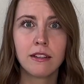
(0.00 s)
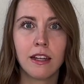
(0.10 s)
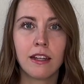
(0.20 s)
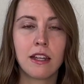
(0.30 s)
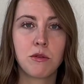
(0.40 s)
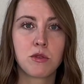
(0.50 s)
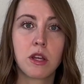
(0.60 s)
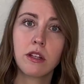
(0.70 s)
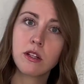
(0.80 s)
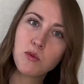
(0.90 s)
And he was
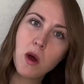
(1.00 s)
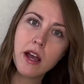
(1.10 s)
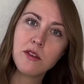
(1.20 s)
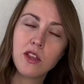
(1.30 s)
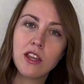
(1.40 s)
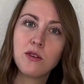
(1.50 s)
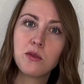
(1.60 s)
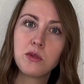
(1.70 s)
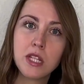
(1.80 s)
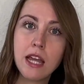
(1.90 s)
like, that's wild that
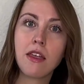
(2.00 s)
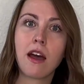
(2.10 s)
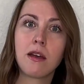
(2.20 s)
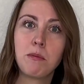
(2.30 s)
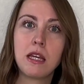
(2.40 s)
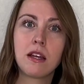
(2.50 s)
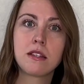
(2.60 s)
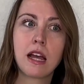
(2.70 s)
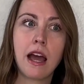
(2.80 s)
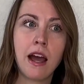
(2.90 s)
you say that, because
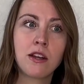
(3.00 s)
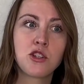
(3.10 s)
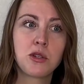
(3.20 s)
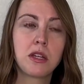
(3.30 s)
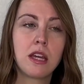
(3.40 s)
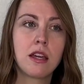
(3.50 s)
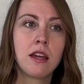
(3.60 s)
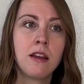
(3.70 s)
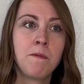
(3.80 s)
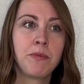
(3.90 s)
I actually
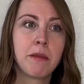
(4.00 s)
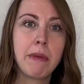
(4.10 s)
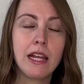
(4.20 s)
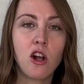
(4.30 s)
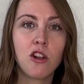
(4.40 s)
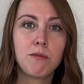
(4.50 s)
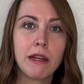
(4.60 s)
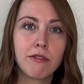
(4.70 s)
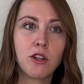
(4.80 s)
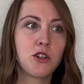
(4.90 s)
made all of my
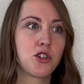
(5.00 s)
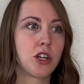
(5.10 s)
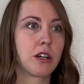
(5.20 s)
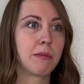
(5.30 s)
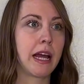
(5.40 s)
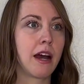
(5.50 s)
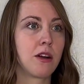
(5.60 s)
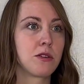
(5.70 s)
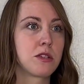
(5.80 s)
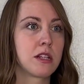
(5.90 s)
furniture in my
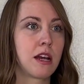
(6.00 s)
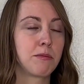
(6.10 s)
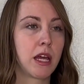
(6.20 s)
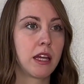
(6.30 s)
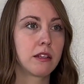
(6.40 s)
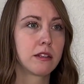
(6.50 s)
house. And I'm like,